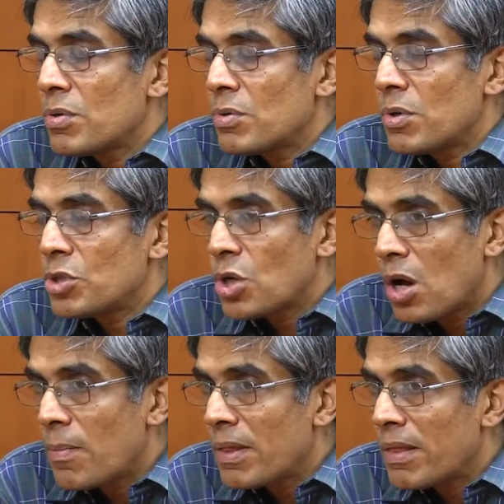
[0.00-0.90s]
a
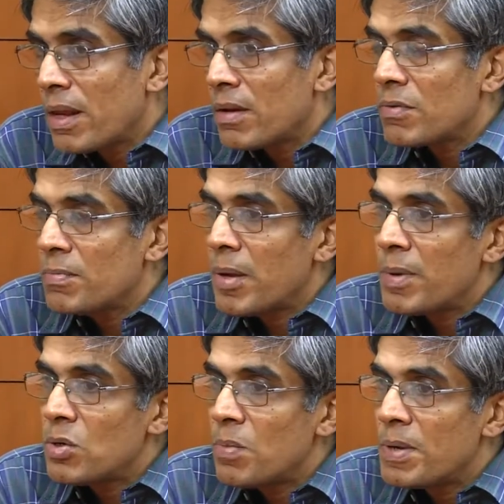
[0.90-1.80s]
job and then
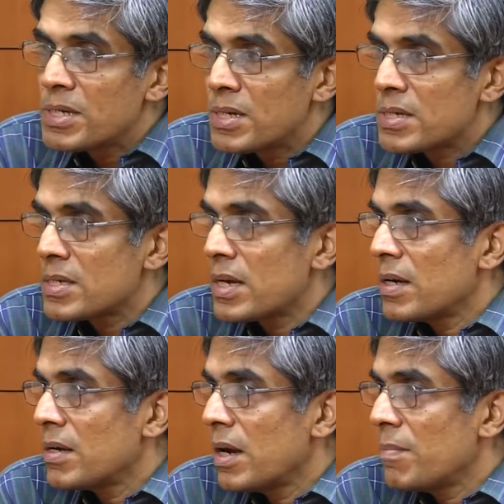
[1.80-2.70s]
maybe do business
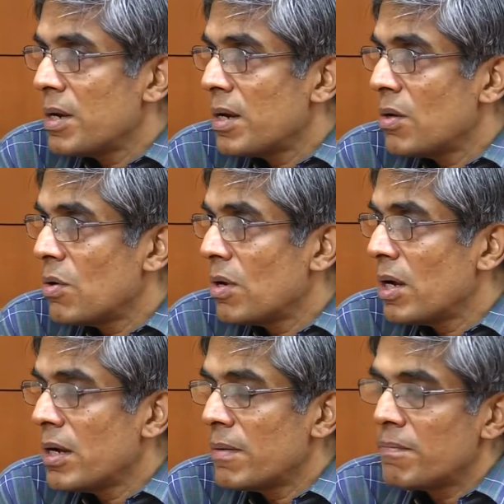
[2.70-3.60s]
and
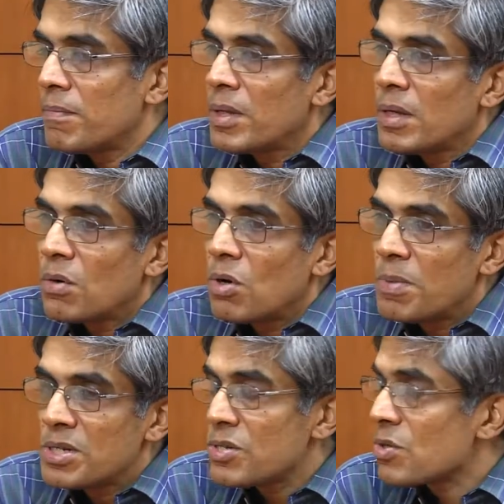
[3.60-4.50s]
go to
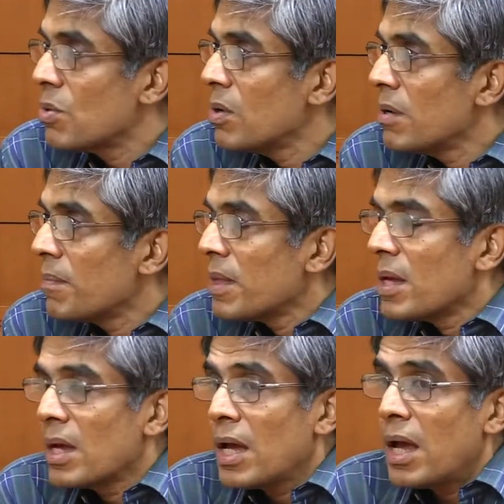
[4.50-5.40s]
business school.
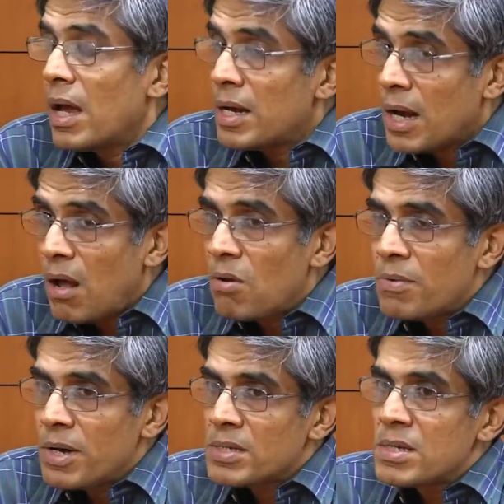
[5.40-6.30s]
And now
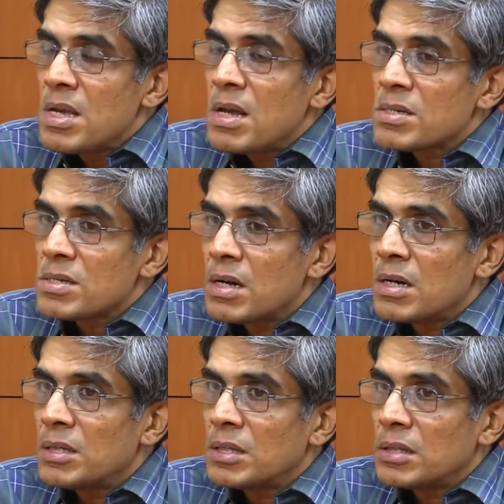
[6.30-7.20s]
we are seeing a
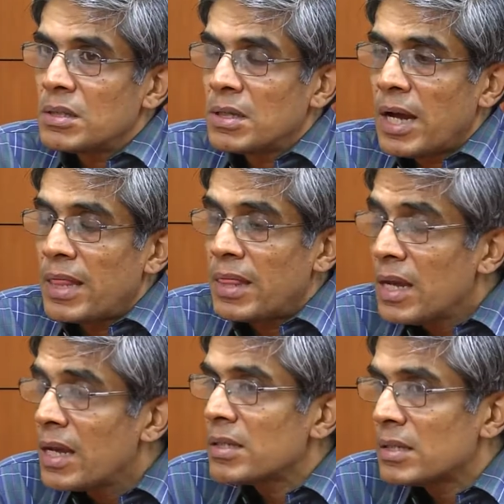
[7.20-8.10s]
surge. I
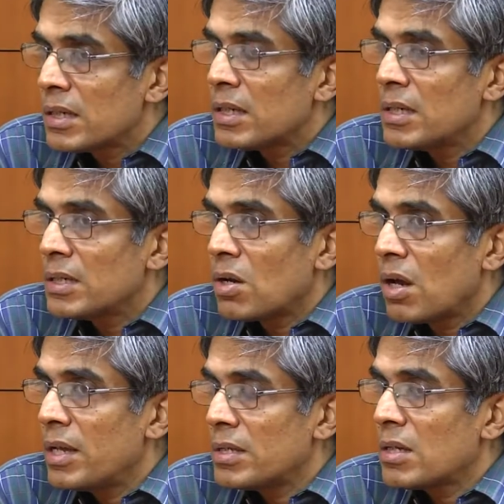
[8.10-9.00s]
think it's
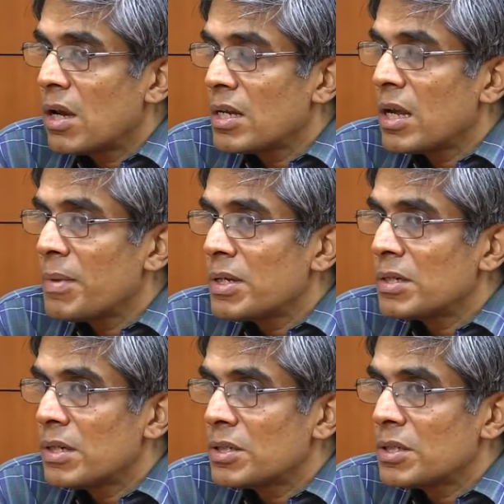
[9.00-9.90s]
an oncoming
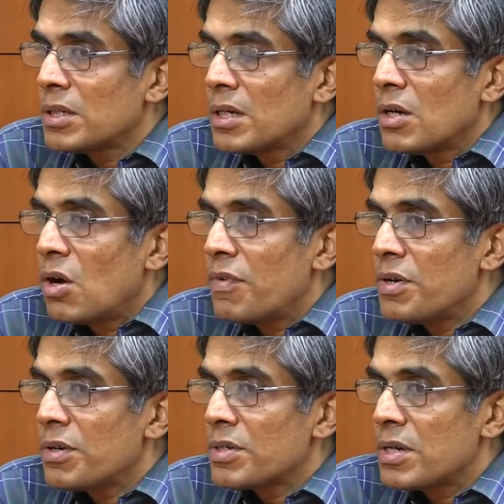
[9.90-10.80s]
surge of
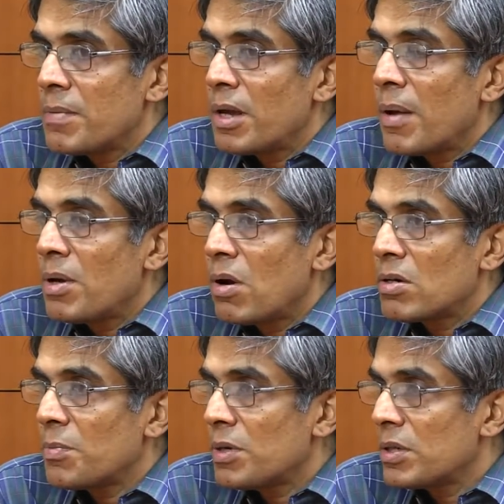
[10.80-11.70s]
interest in becoming
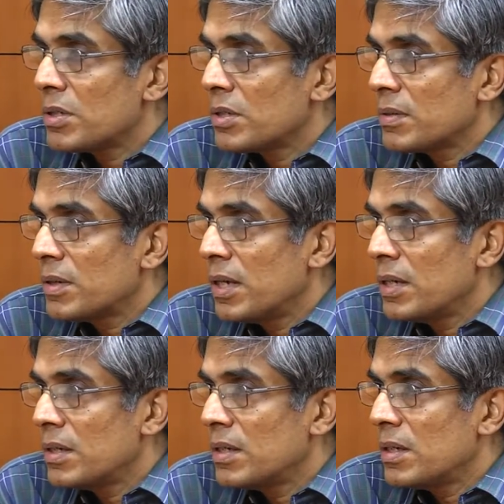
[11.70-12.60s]
entrepreneurs
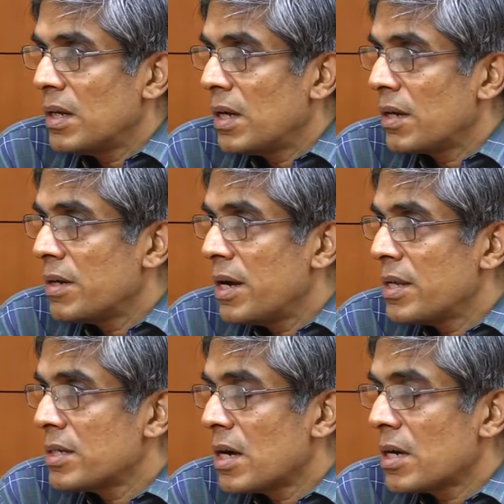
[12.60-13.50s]
and
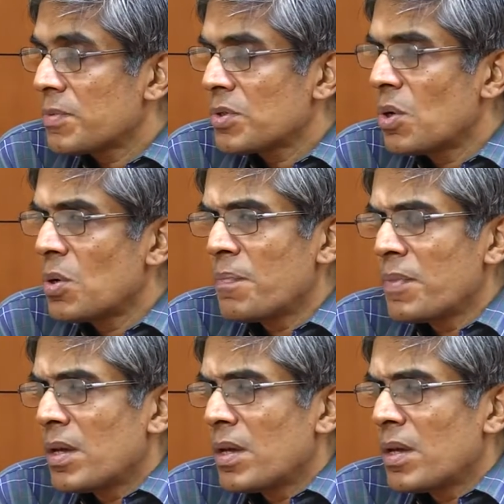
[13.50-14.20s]
creating startups. So